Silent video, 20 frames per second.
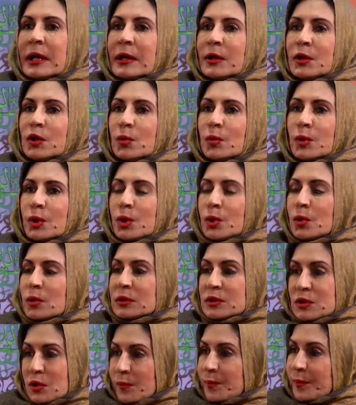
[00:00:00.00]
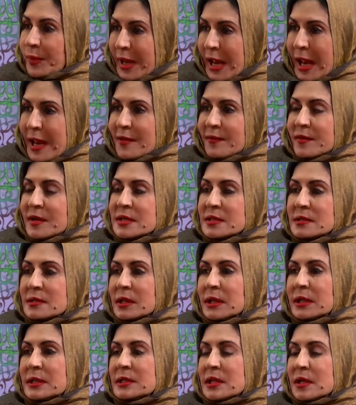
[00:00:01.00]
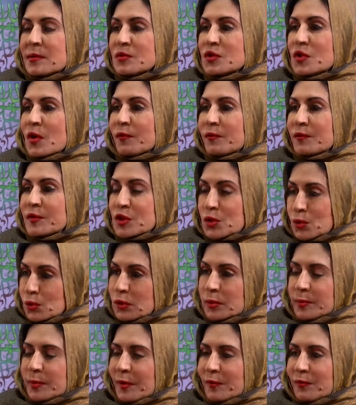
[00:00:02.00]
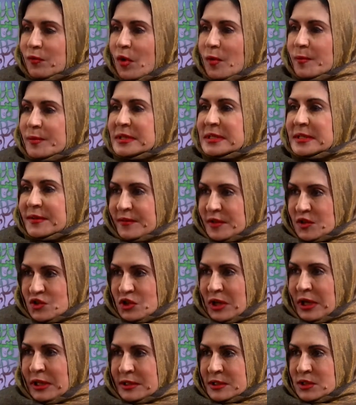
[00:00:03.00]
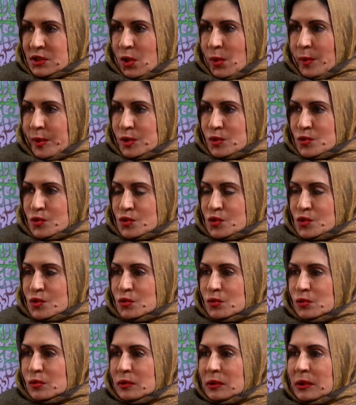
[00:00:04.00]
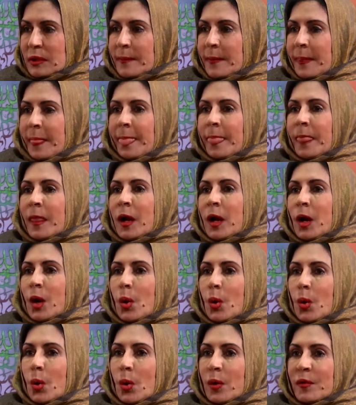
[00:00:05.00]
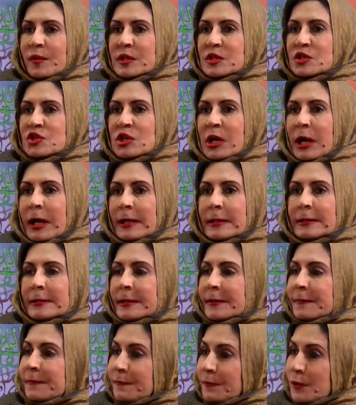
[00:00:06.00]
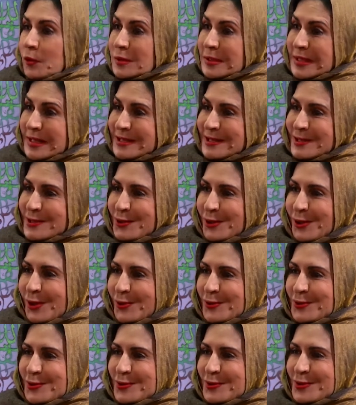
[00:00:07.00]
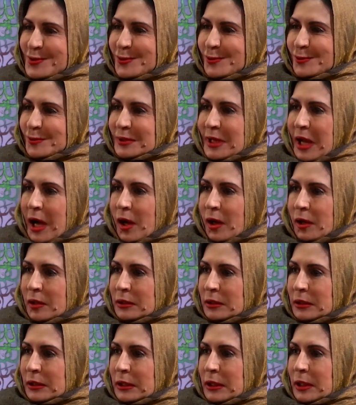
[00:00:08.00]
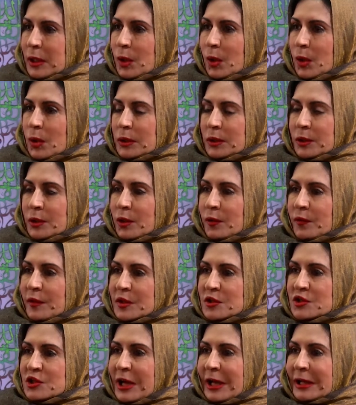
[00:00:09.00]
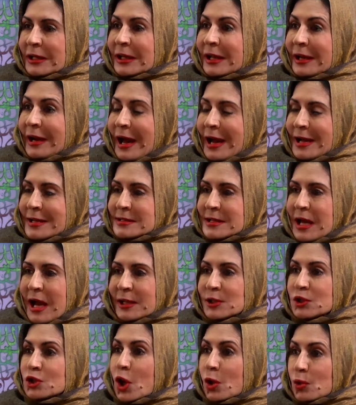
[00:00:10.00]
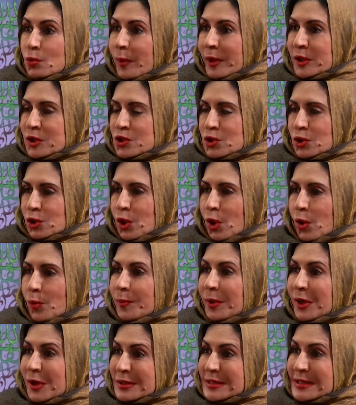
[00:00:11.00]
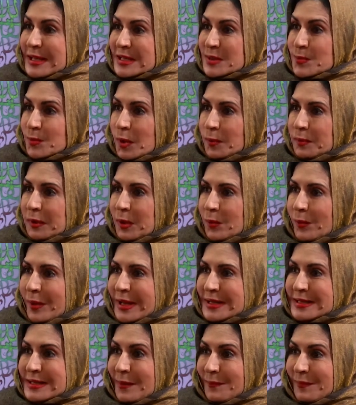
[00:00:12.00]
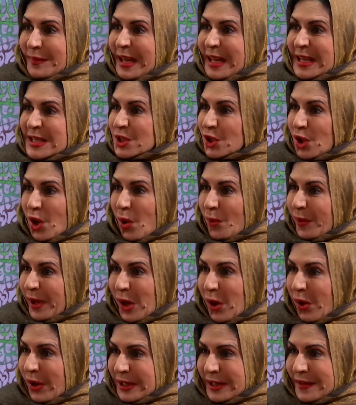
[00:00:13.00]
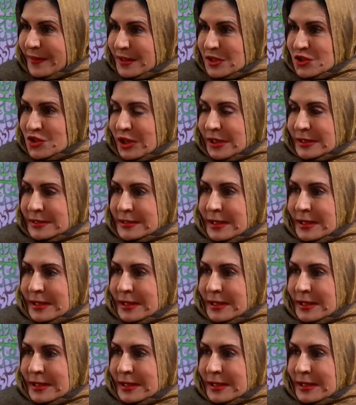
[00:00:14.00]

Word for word: you would look so behaviors in terms of school performance if the child is going to school or the child refuses to go to school now mm. you know the child cries i don't want to go because that's probably where something is going on in the child's